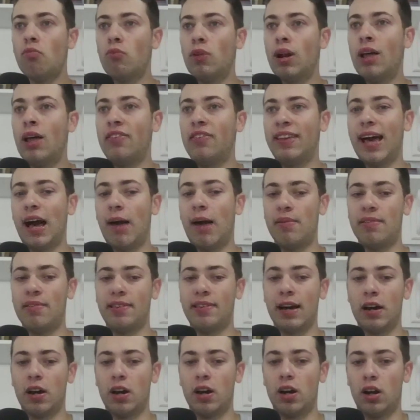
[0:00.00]
When Ozzy
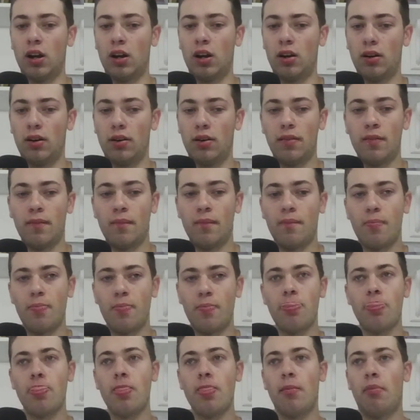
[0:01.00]
Albies got hurt,
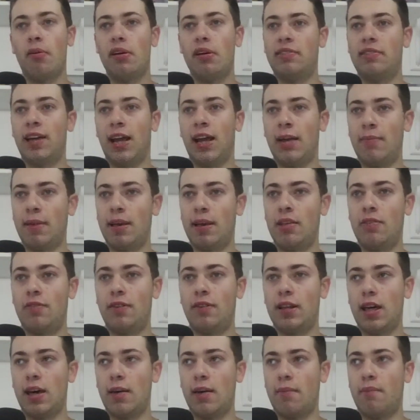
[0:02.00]
played second base
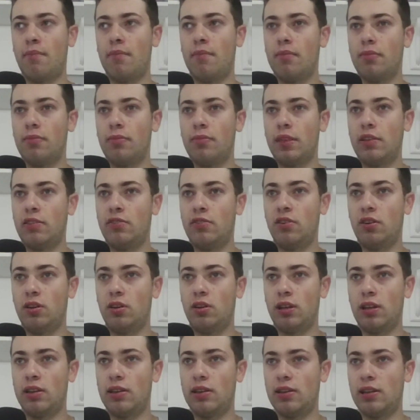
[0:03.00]
for them. They
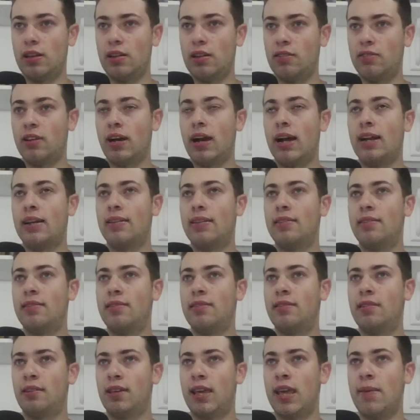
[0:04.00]
decided
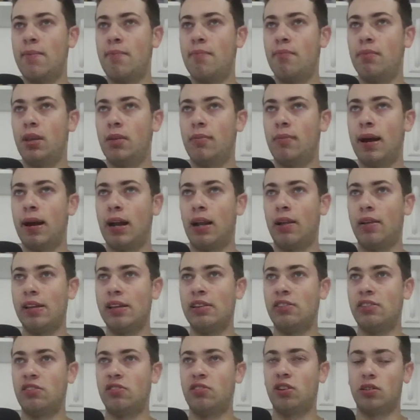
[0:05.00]
to keep him in the minor
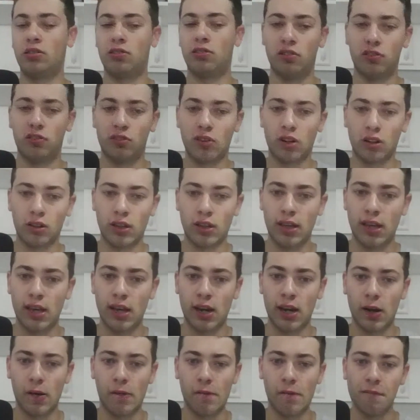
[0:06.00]
leagues to start the
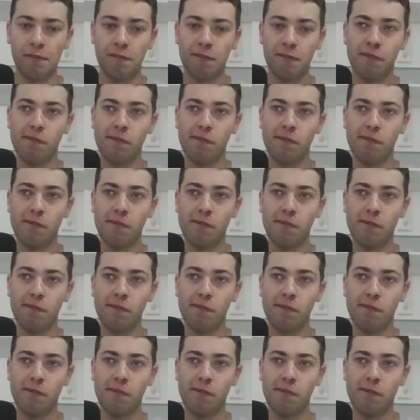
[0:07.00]
year.